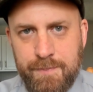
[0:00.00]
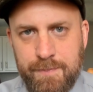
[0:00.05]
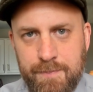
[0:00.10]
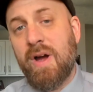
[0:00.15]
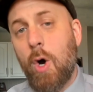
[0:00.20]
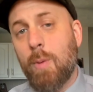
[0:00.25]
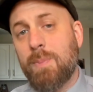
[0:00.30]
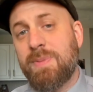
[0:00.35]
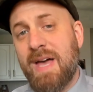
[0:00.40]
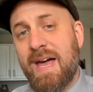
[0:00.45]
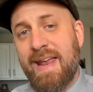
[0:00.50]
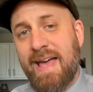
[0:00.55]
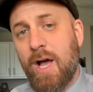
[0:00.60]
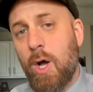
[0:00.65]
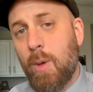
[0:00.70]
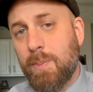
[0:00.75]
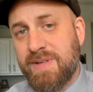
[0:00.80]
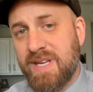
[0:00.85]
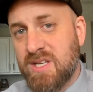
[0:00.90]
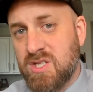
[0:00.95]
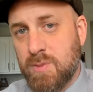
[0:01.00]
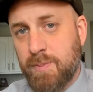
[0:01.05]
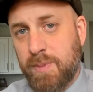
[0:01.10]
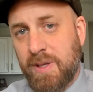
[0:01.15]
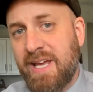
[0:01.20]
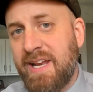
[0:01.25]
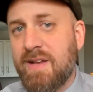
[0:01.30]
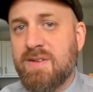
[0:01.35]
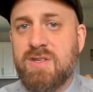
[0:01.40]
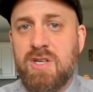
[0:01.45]
So I hope that helped
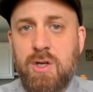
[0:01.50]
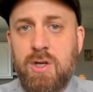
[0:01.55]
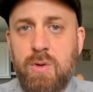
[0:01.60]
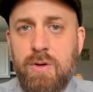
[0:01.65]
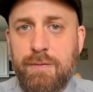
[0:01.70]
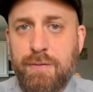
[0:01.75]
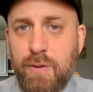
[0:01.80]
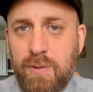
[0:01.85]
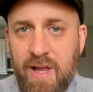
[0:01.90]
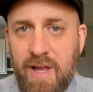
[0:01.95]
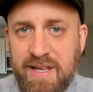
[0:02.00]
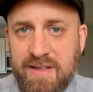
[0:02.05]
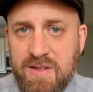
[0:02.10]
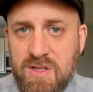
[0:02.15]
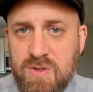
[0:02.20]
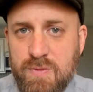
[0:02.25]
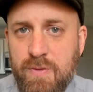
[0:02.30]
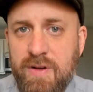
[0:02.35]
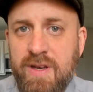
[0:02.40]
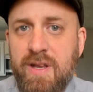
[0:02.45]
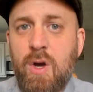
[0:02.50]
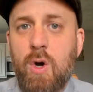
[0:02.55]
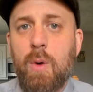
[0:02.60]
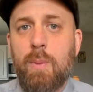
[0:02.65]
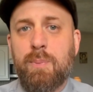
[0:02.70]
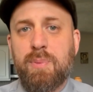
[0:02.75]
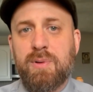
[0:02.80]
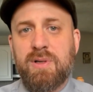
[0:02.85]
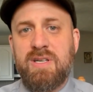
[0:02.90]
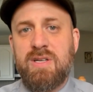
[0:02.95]
explain it to you. If you like this
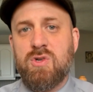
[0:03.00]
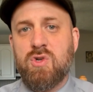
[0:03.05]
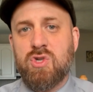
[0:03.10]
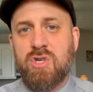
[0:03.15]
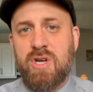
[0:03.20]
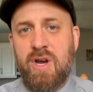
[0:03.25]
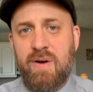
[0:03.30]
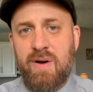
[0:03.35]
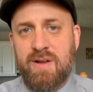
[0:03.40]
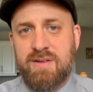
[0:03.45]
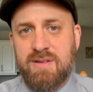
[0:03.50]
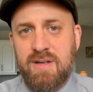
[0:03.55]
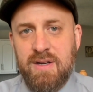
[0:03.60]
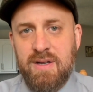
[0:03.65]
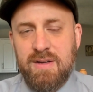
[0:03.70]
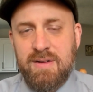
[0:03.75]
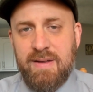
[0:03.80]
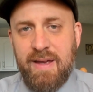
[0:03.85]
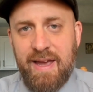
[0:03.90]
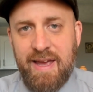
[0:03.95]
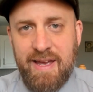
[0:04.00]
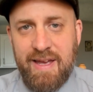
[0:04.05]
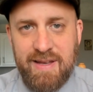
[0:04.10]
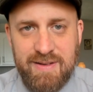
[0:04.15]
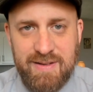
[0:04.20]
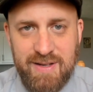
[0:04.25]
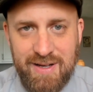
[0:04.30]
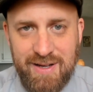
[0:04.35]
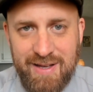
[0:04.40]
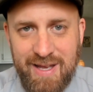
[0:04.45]
video, please share it
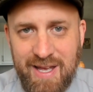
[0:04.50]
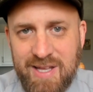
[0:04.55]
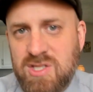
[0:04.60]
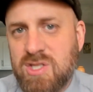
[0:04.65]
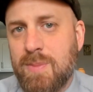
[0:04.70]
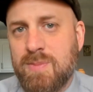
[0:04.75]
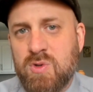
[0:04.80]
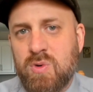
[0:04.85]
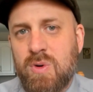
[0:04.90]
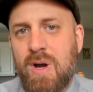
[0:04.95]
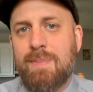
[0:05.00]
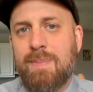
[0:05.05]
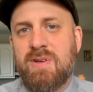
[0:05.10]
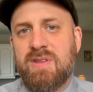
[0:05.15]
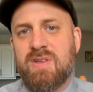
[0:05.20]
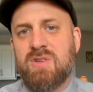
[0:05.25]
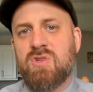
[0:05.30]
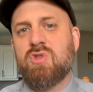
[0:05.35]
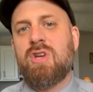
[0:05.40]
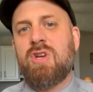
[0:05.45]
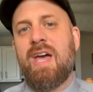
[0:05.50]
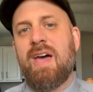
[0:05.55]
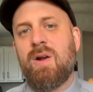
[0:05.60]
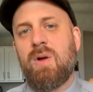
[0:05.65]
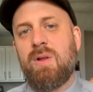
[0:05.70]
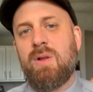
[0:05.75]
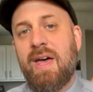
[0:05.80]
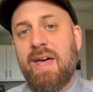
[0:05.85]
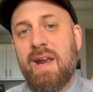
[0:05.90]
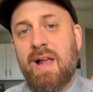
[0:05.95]
and subscribe to this
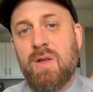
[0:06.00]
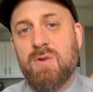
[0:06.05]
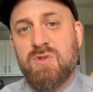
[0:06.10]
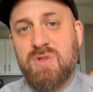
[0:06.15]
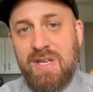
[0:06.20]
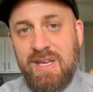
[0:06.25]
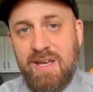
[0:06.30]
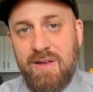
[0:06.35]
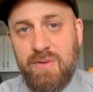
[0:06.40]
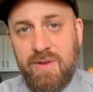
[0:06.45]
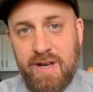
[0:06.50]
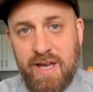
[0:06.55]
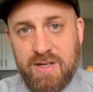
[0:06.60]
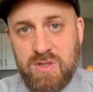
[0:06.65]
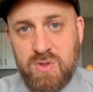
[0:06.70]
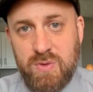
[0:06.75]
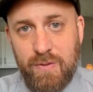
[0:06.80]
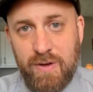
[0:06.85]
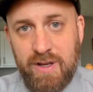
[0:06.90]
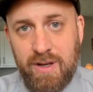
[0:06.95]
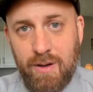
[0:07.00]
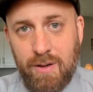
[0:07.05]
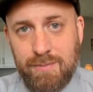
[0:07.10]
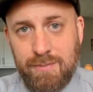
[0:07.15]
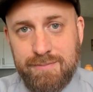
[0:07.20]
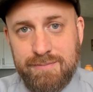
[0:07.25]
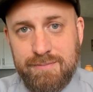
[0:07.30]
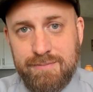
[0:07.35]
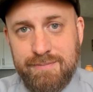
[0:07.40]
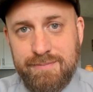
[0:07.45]
channel, and I'll see you in the next
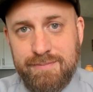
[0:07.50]
video.